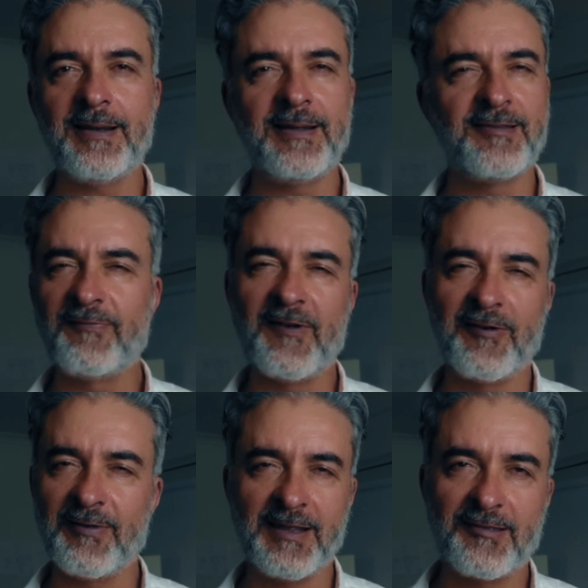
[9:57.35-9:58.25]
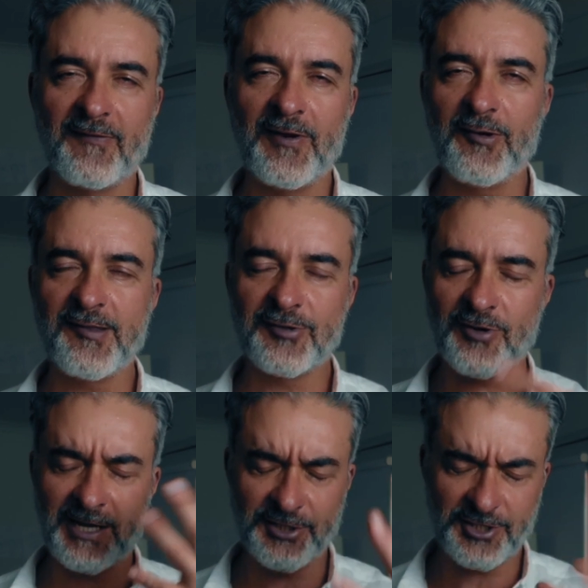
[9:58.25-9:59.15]
it's a very
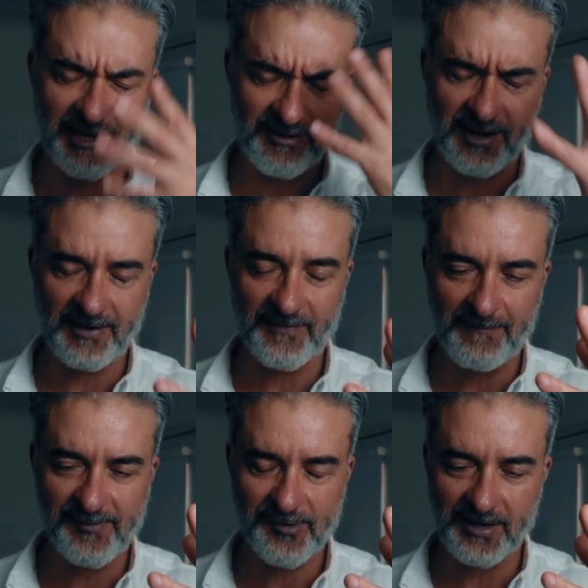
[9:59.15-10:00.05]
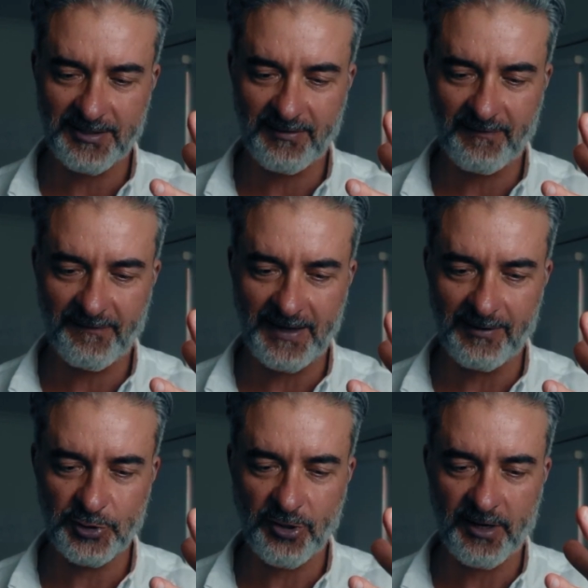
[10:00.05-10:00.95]
strange kind of abstract thing
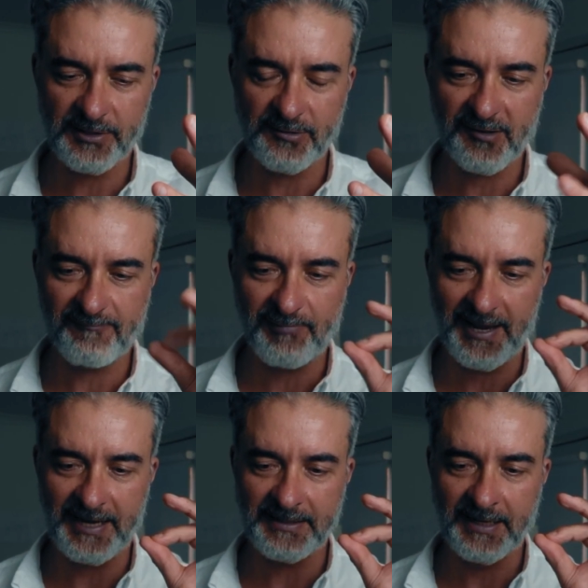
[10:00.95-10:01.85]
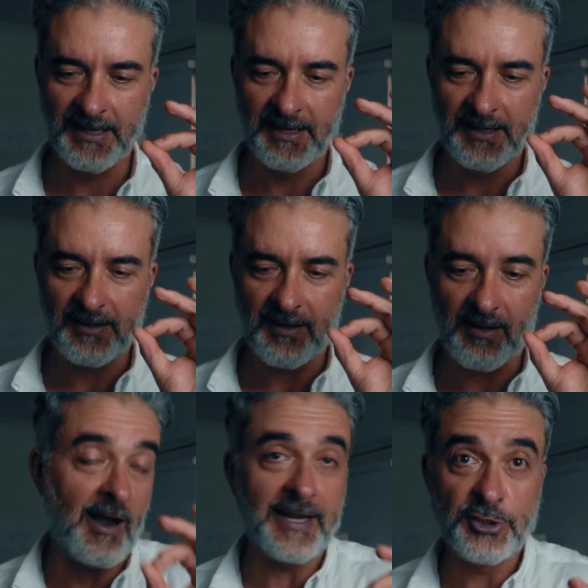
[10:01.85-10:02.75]
I'm trying to explain.
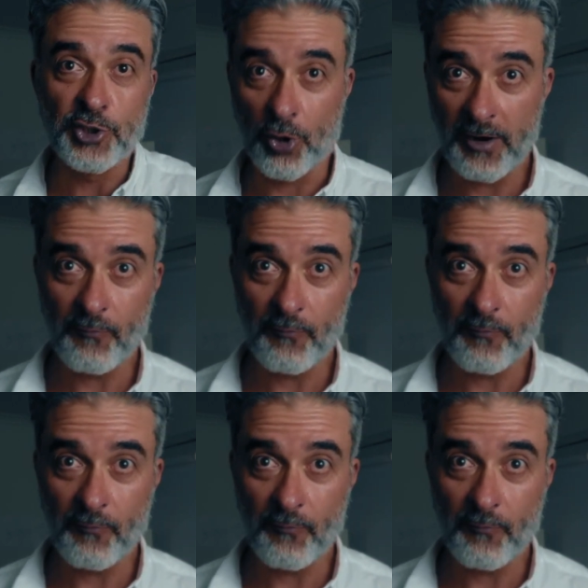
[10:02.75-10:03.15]
I enjoy